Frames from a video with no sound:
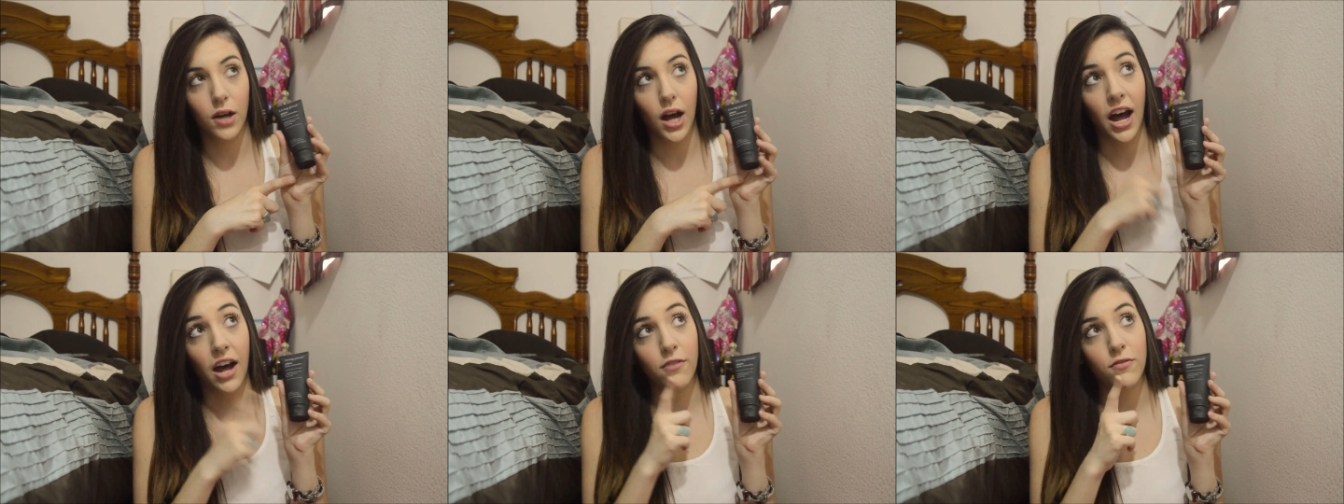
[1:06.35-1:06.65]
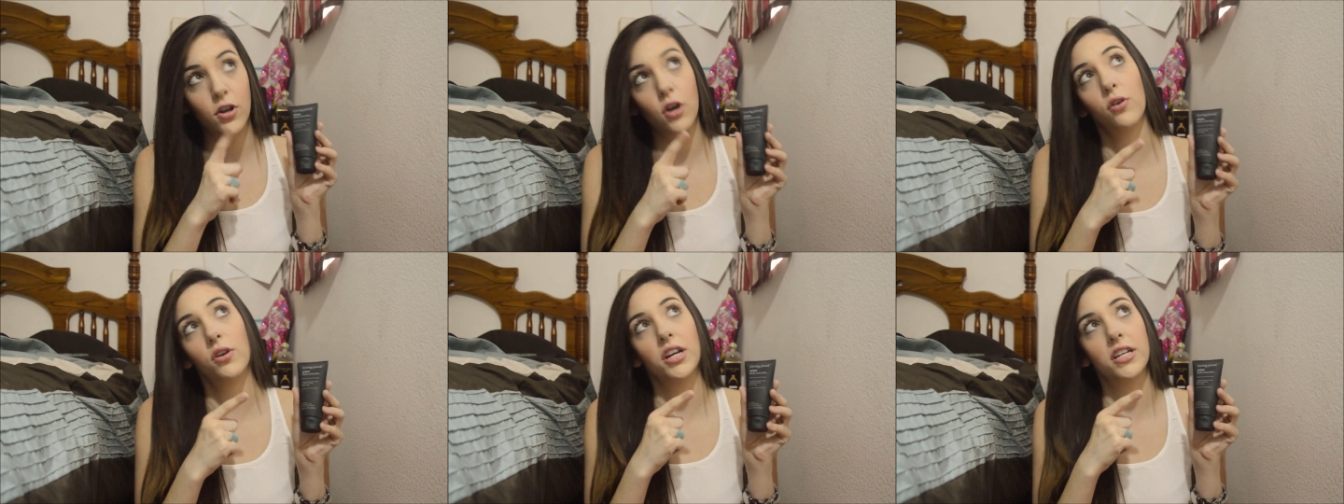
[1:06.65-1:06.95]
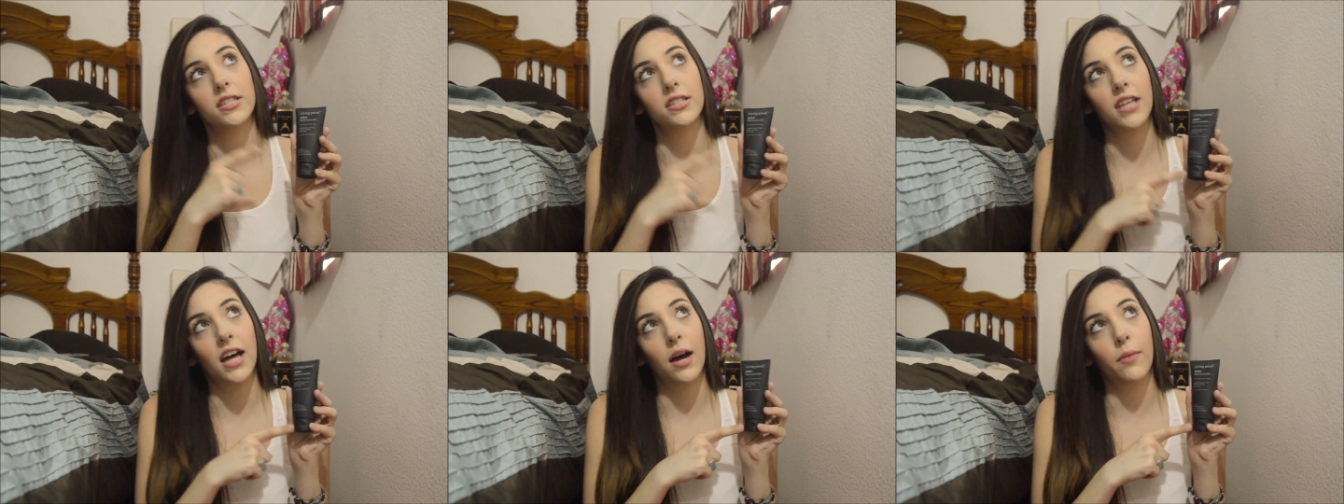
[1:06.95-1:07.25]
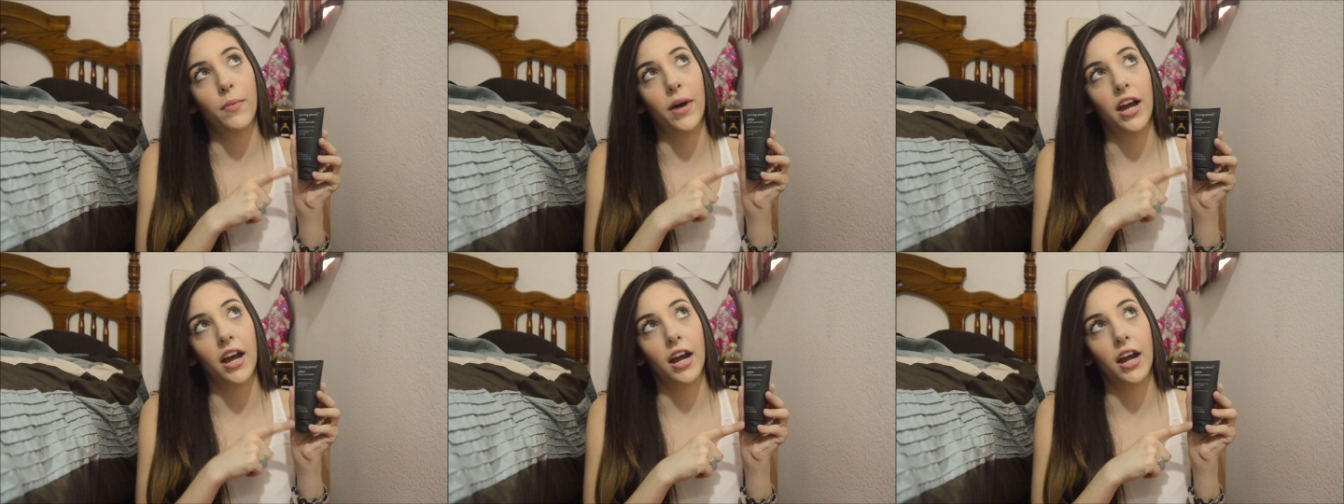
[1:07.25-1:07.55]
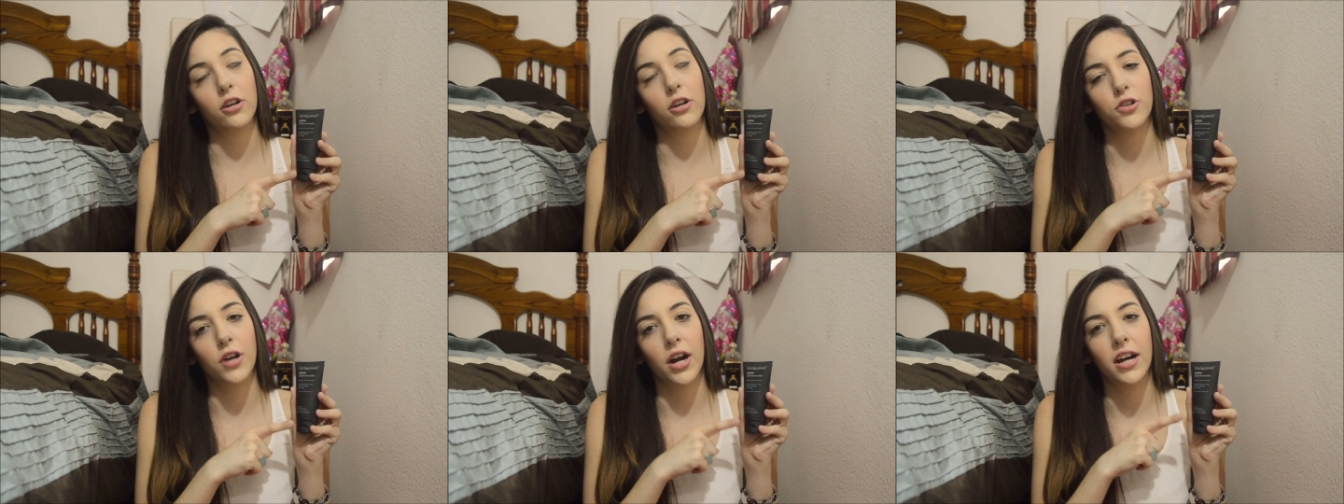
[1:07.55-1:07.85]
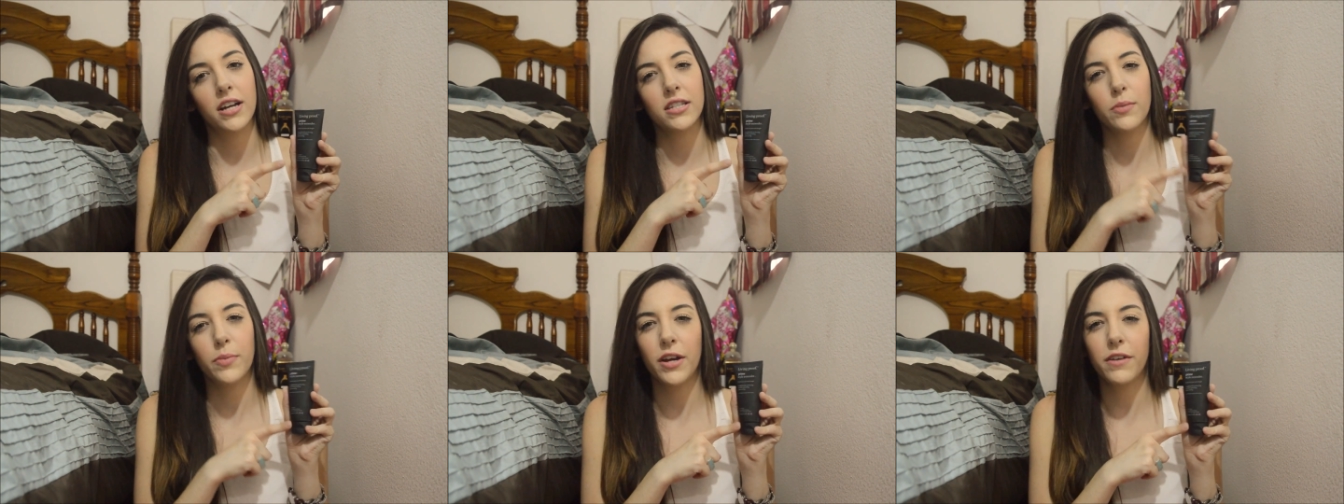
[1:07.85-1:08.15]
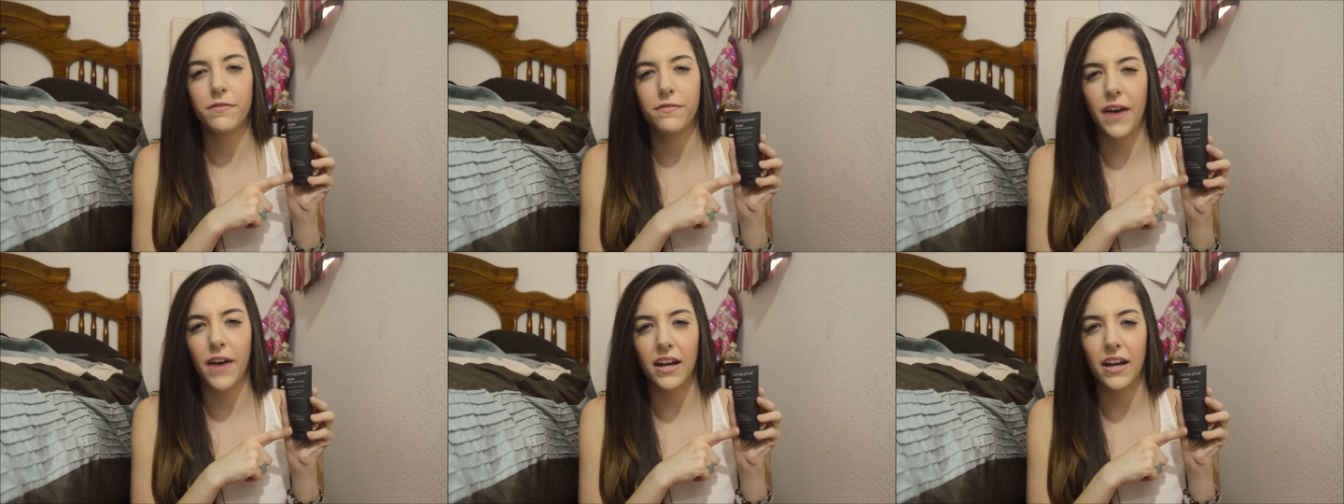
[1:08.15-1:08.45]
I've noticed that my hair dries a bit
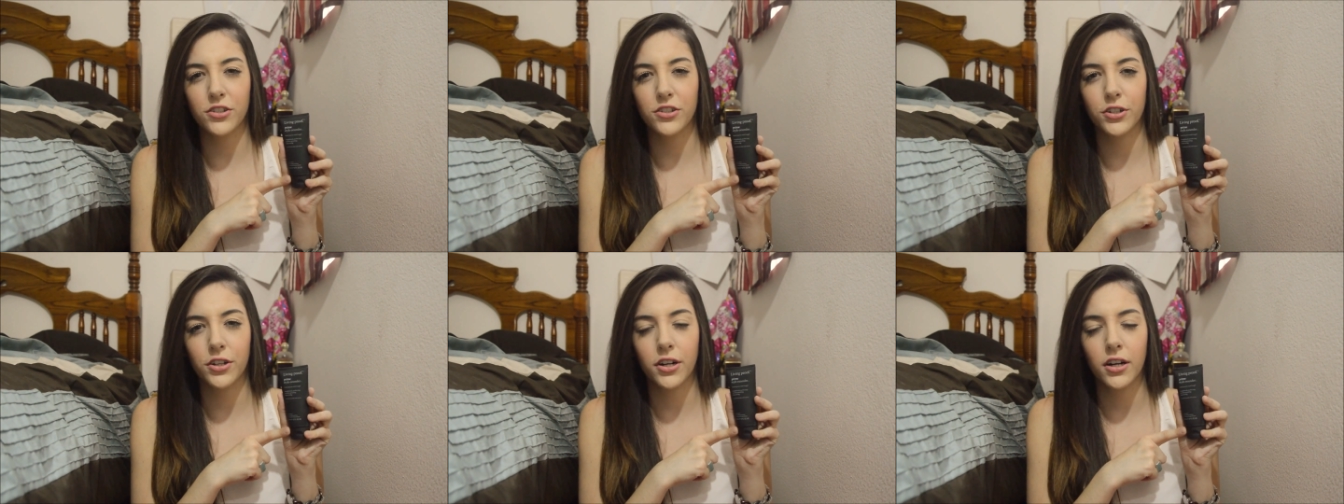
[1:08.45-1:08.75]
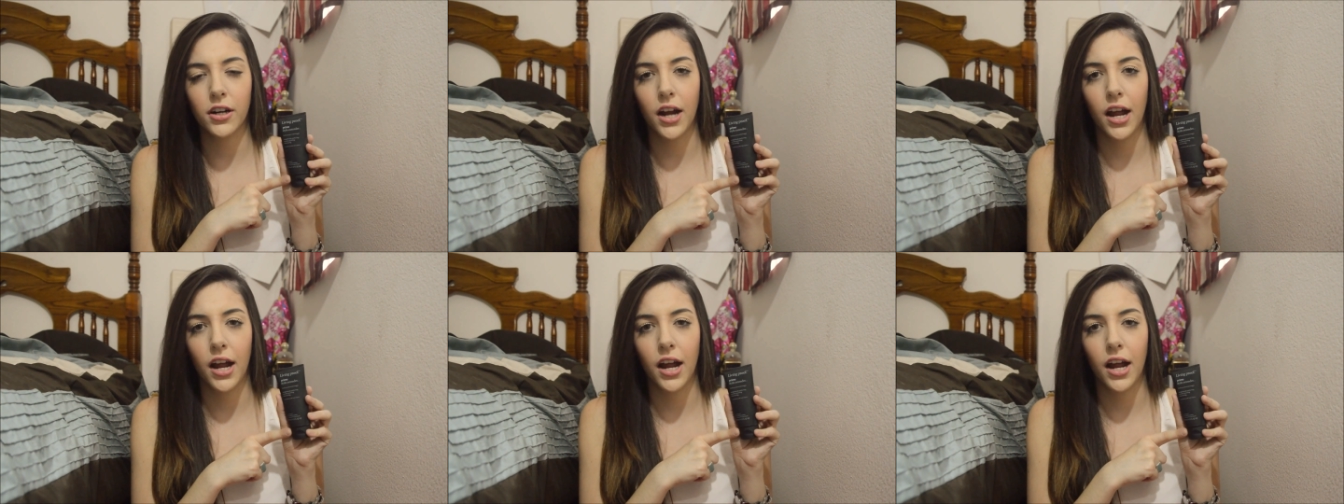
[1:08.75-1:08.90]
faster